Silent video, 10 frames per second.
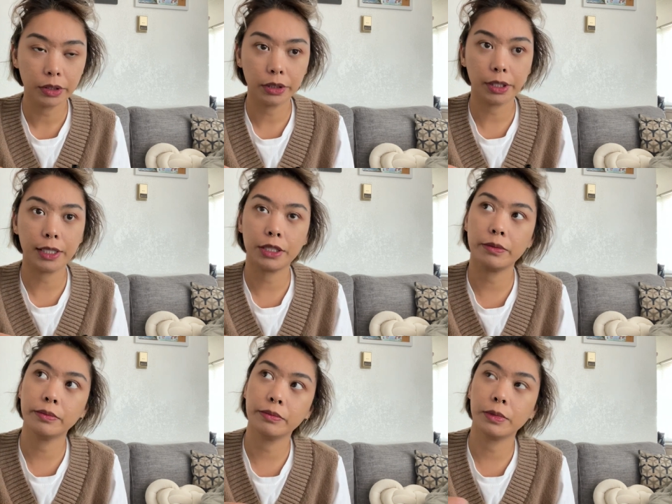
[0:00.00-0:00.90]
So like
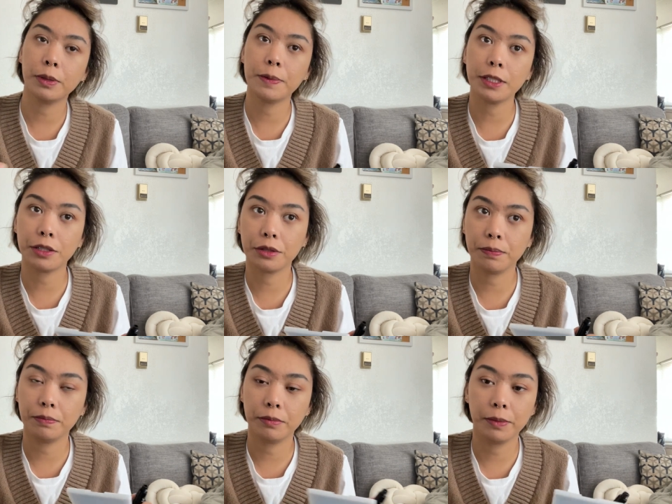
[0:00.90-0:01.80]
some lipsticks
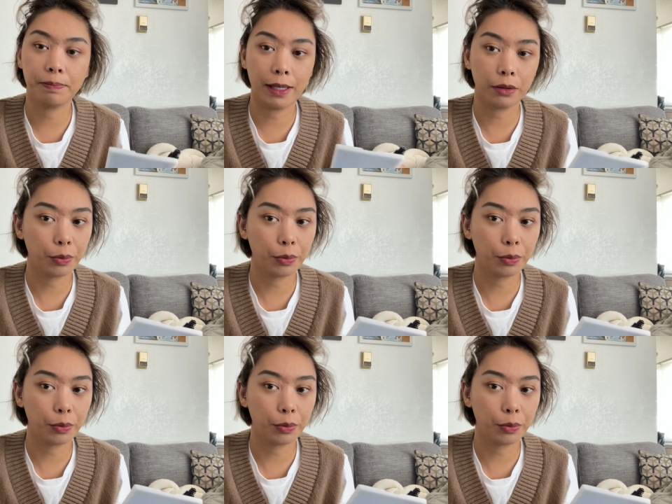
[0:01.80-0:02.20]
might look